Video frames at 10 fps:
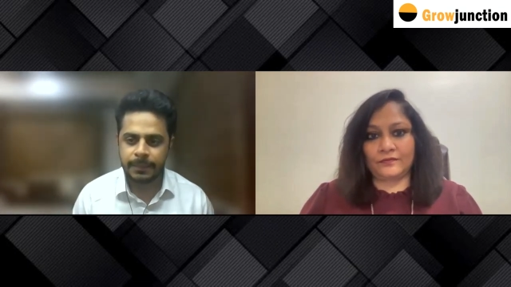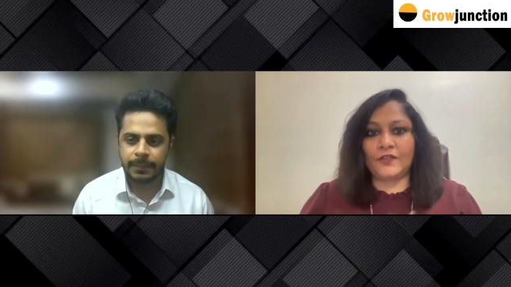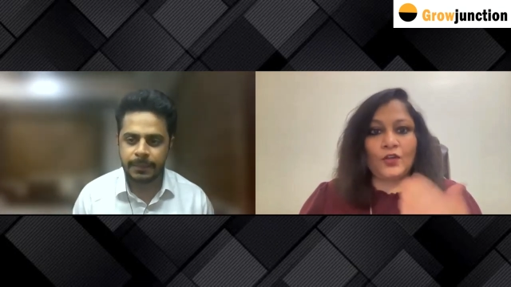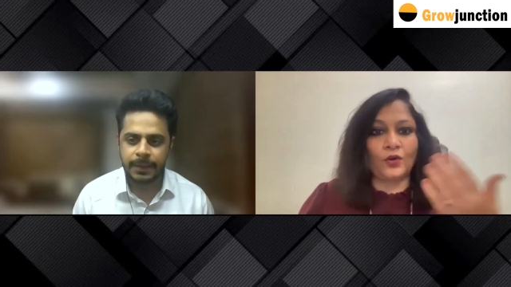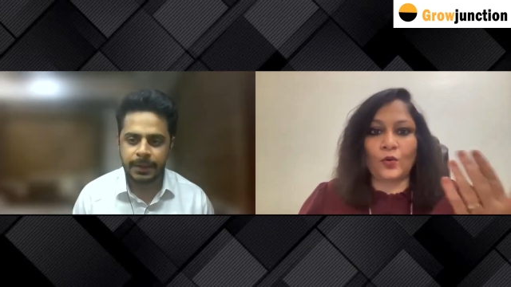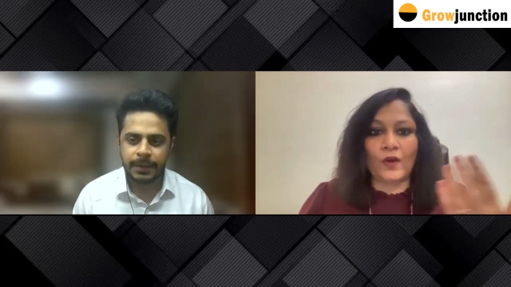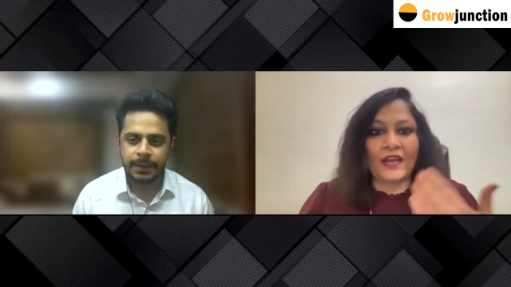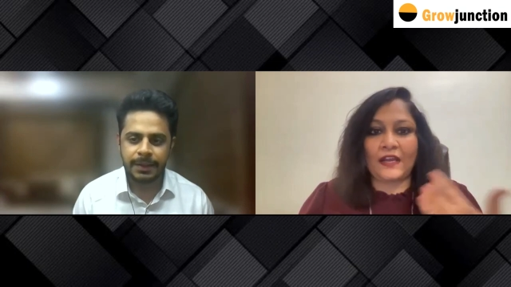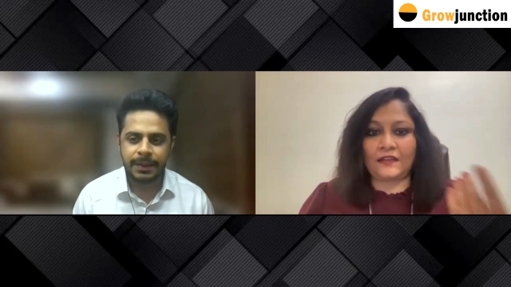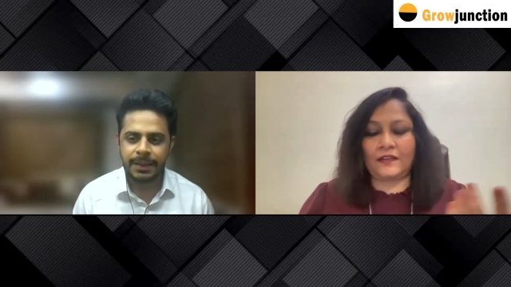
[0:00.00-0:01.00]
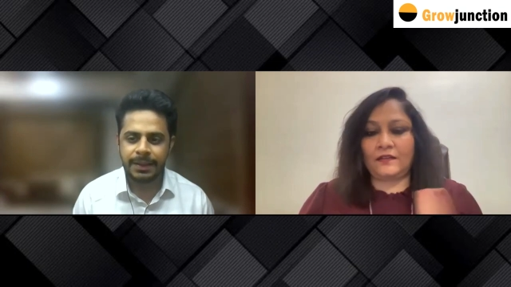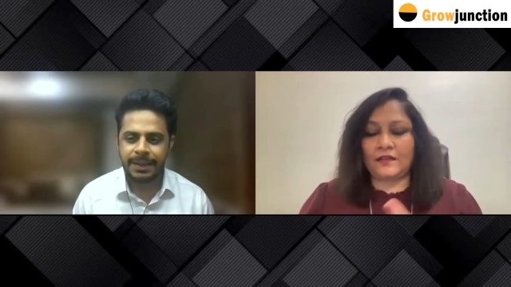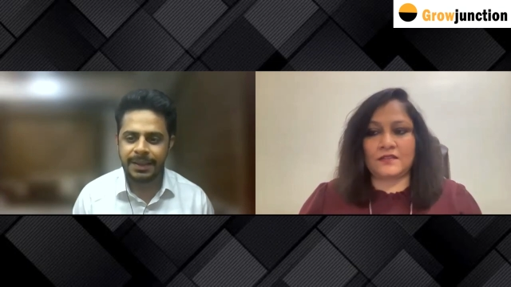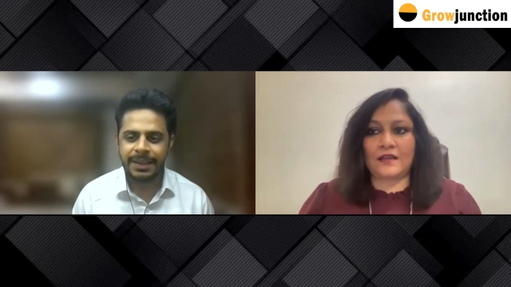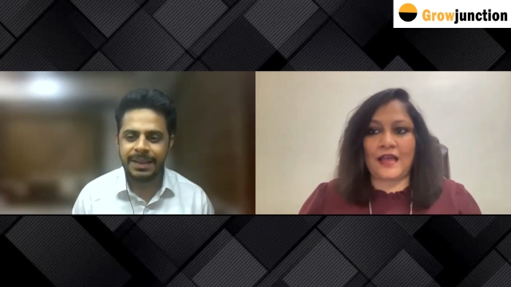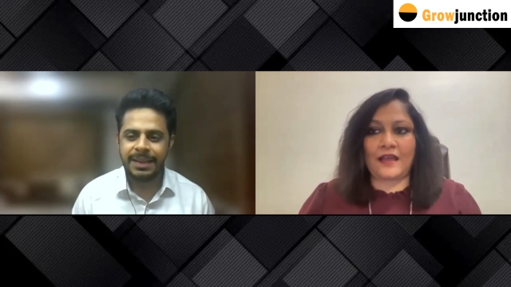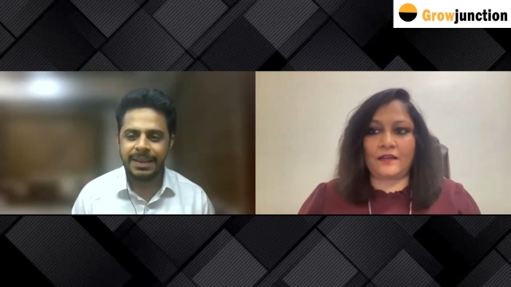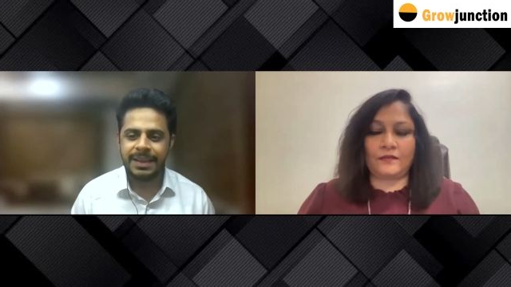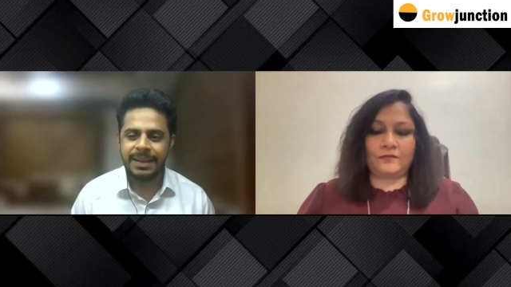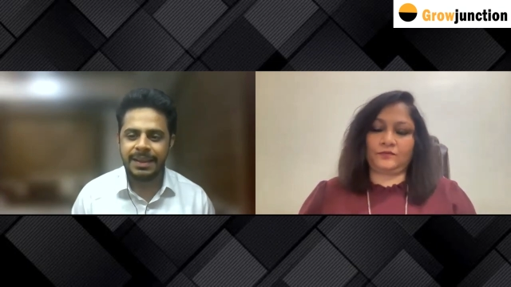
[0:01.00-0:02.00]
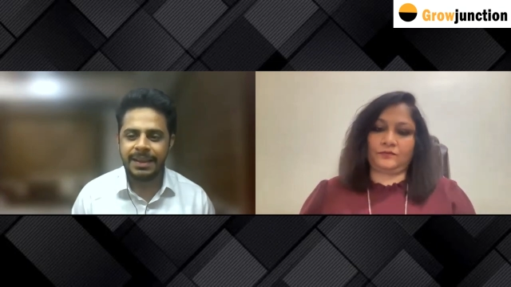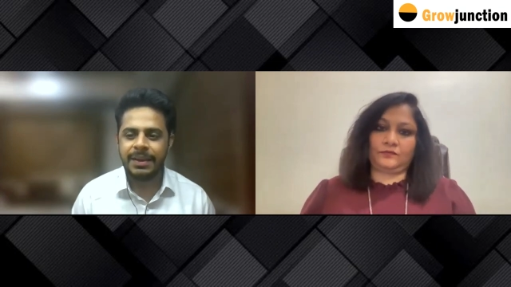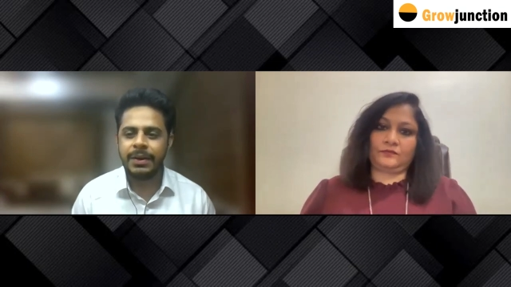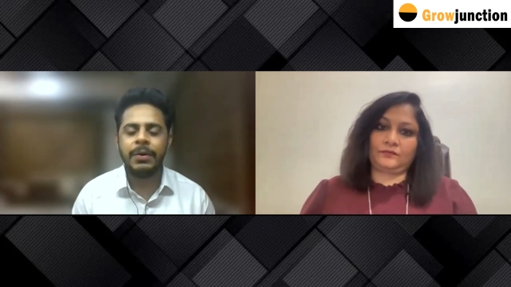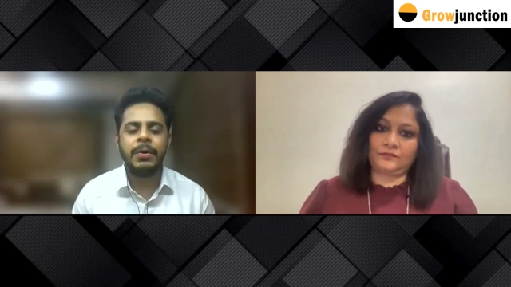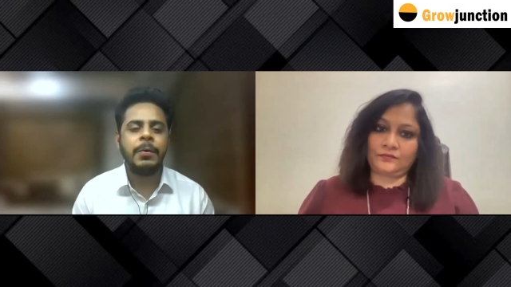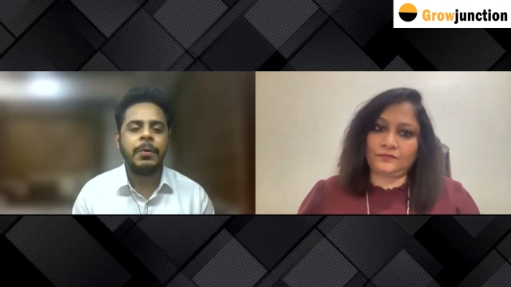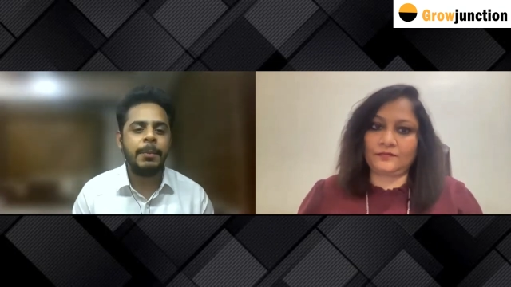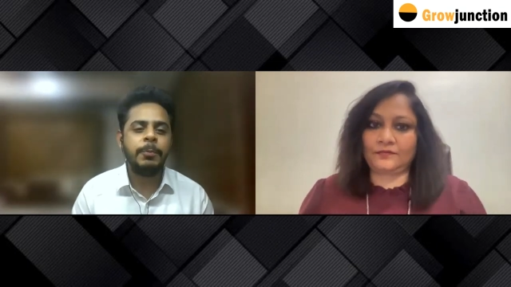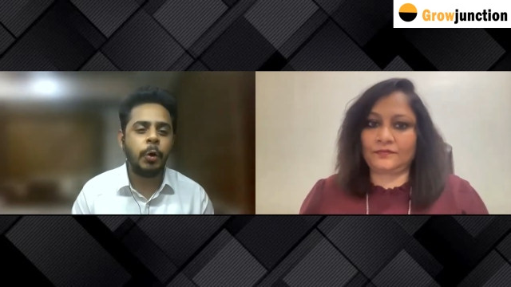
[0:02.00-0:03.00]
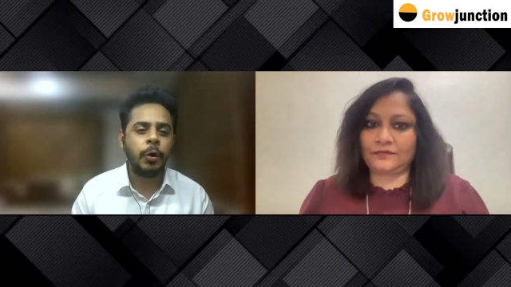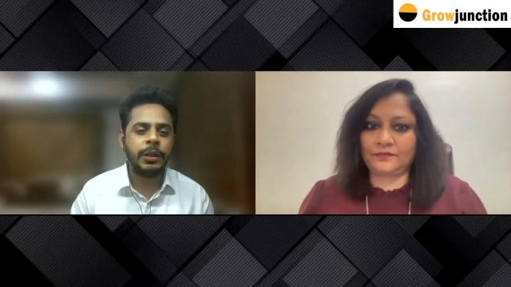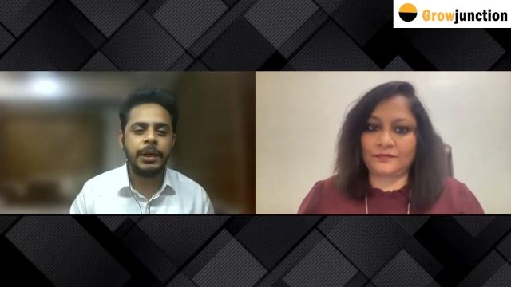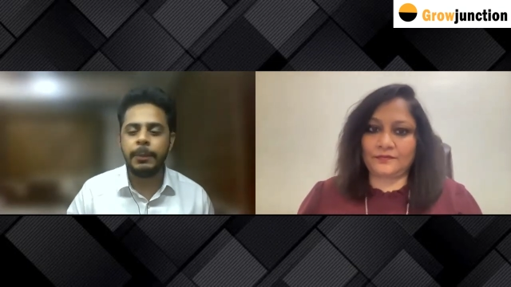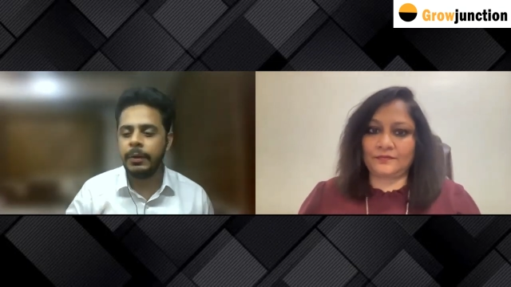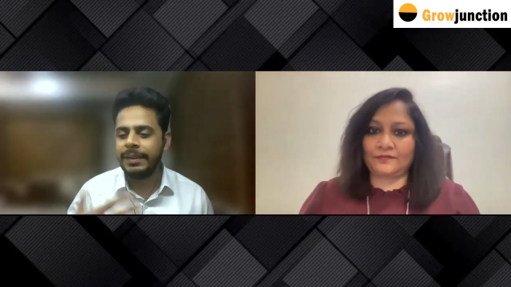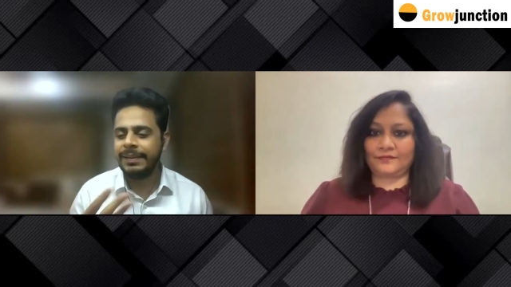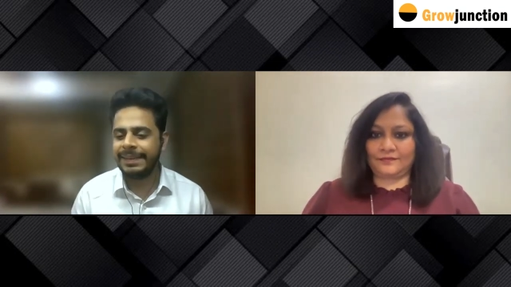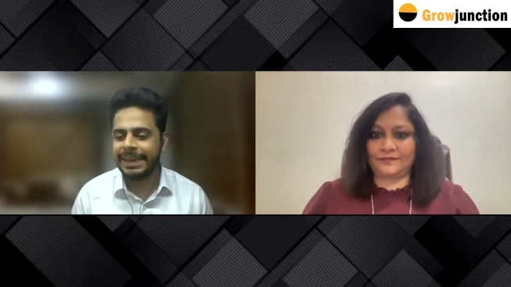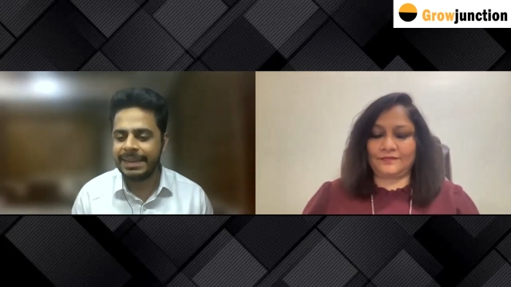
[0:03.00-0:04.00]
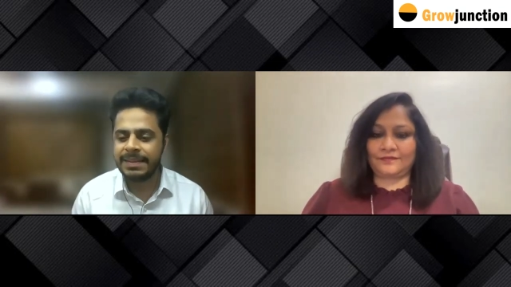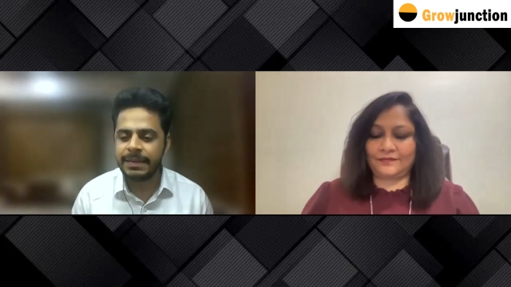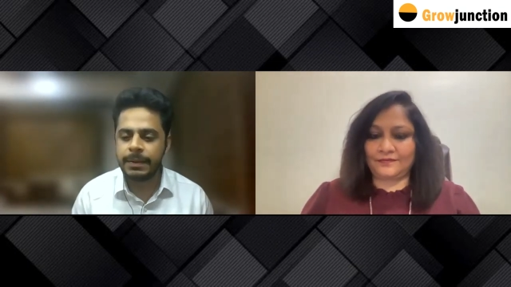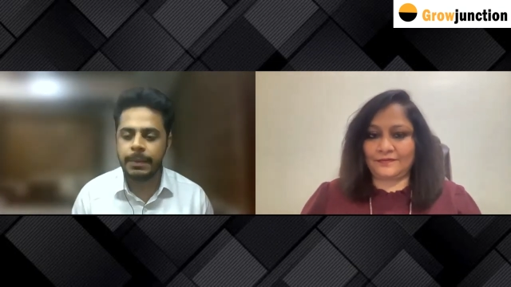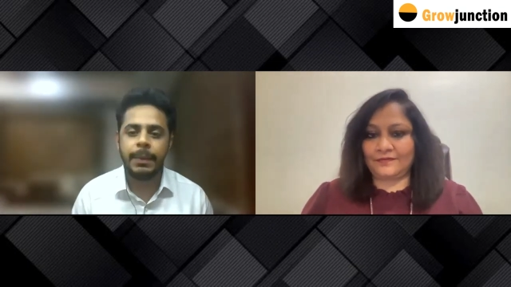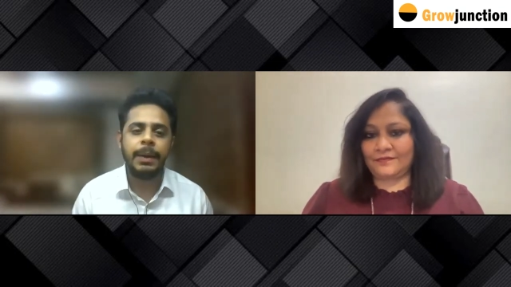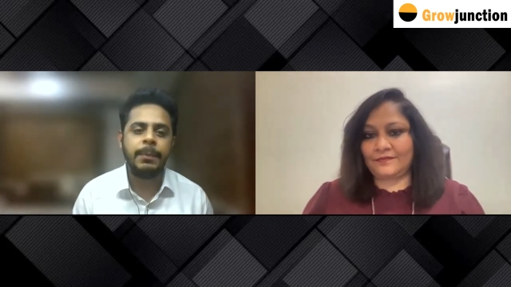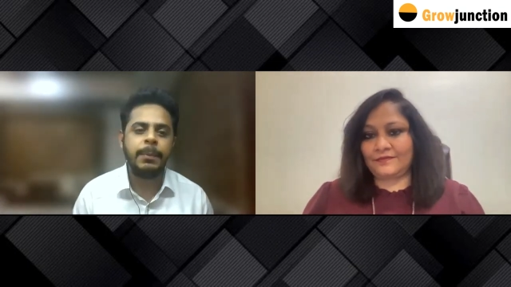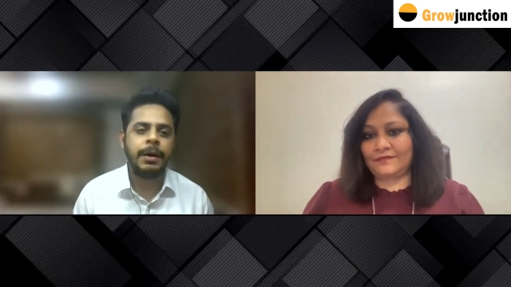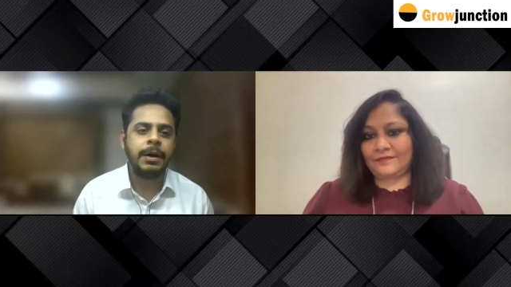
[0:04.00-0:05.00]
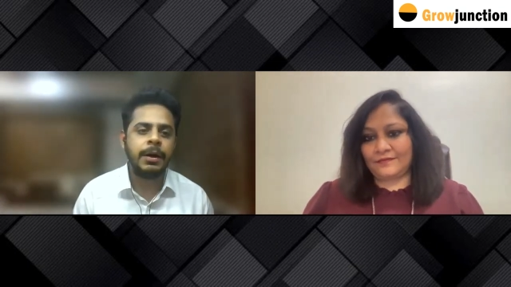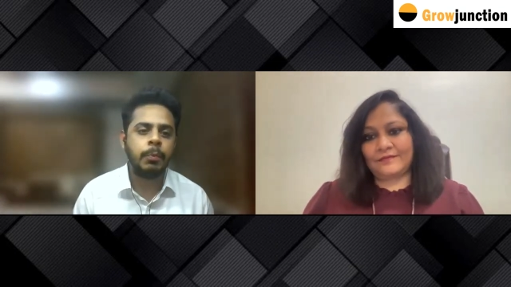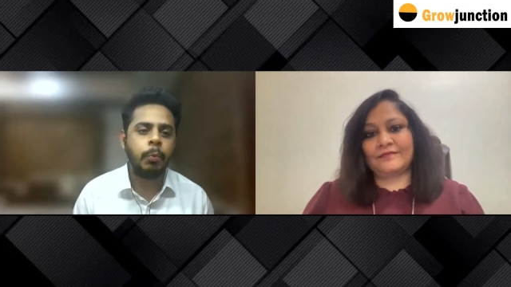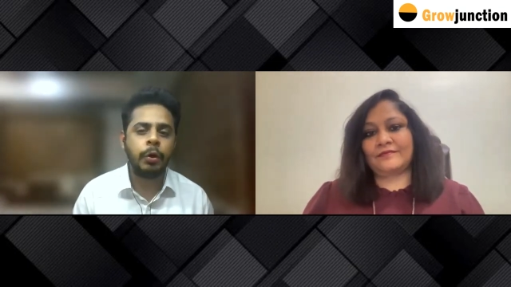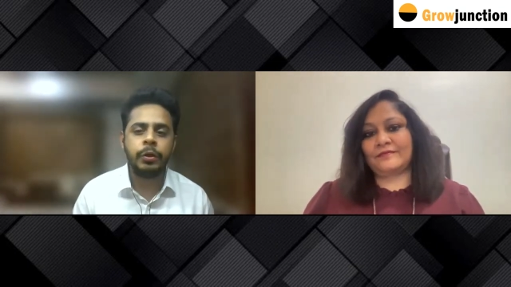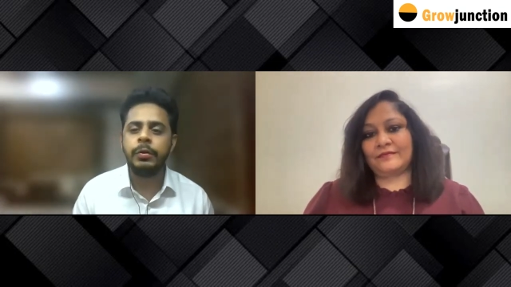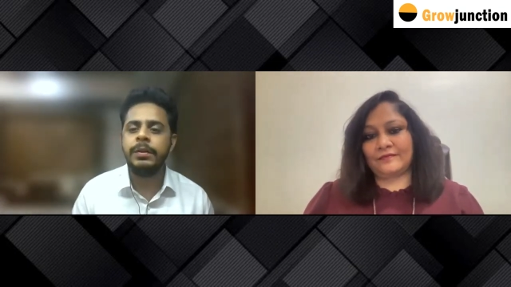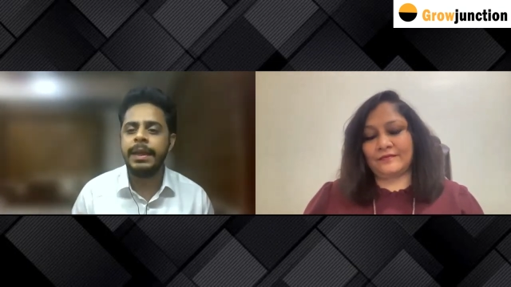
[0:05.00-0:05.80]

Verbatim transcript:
Speaker 1: No, no, go ahead. I think there's a lag.
Speaker 2: Oh, ma'am, talking about the skills, ma'am, uh, what do you